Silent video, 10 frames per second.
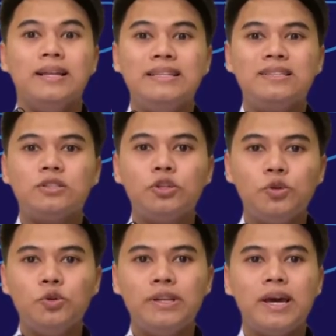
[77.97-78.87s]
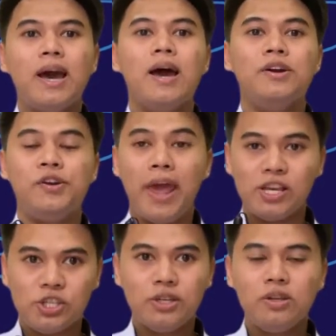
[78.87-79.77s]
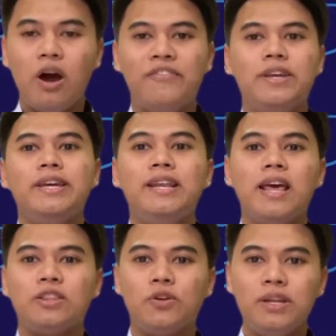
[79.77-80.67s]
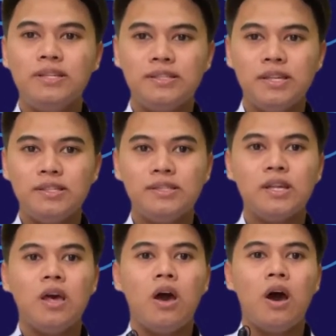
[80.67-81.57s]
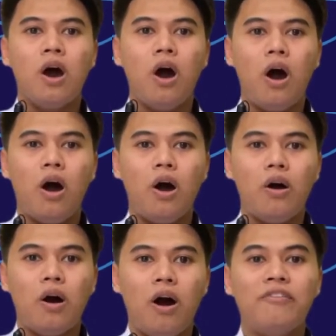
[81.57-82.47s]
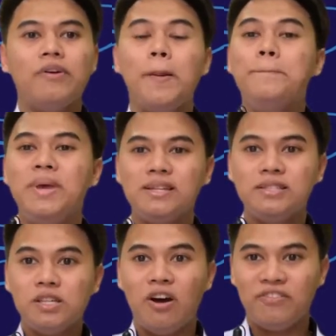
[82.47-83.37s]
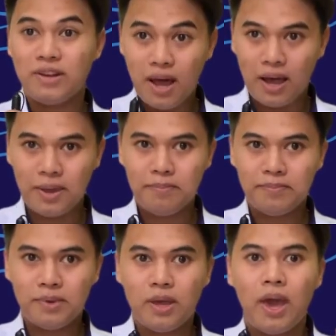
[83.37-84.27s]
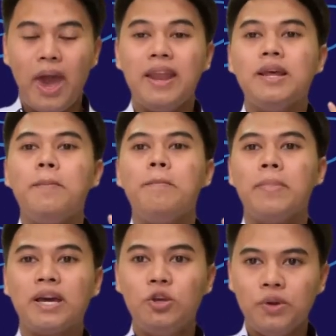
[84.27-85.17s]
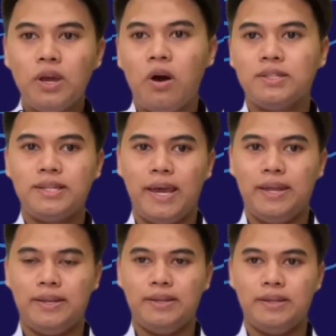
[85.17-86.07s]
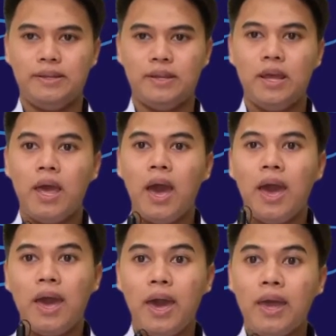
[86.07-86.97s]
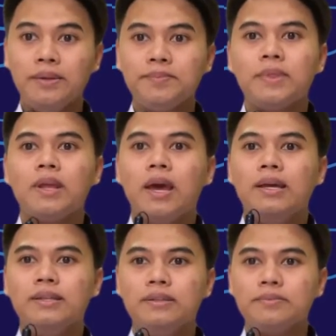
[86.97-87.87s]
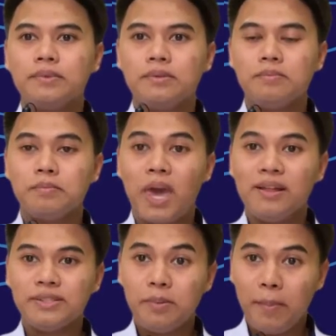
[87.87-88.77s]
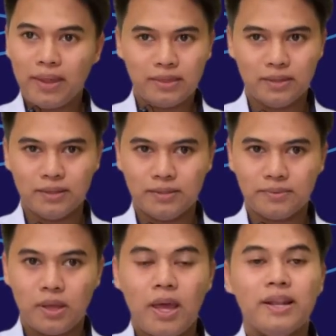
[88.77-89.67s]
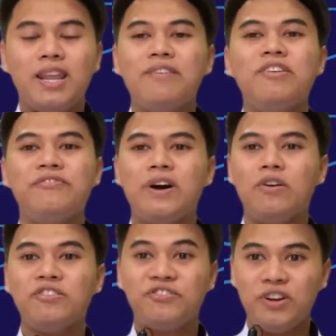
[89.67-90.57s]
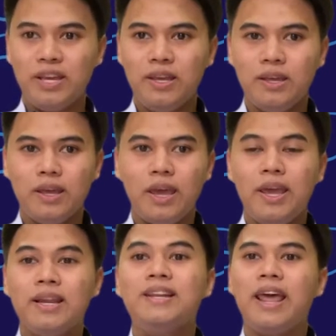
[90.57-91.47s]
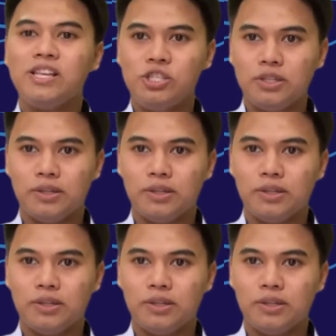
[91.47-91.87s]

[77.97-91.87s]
through the reaction of the electrolysis of a mixture of lime and a mercury oxide. And calcium metal never found free in a nature.